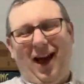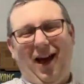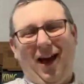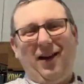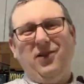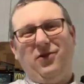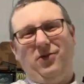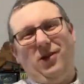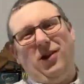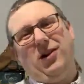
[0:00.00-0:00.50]
I
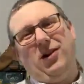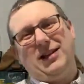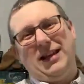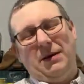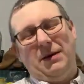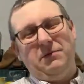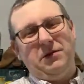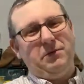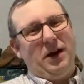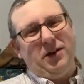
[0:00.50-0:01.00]
know a lot of
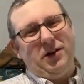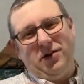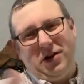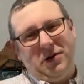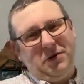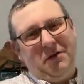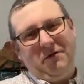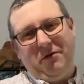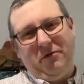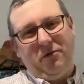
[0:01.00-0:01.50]
Tims, but I don't
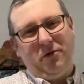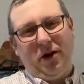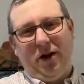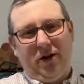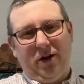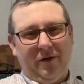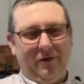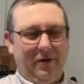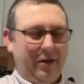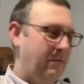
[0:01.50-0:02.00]
know
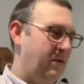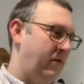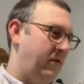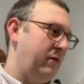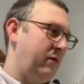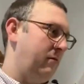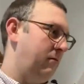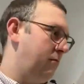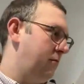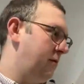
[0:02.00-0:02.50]
all of them's
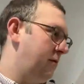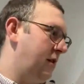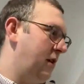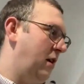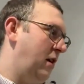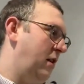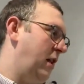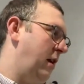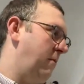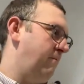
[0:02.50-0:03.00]

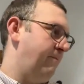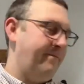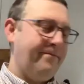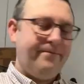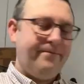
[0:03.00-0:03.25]
surname.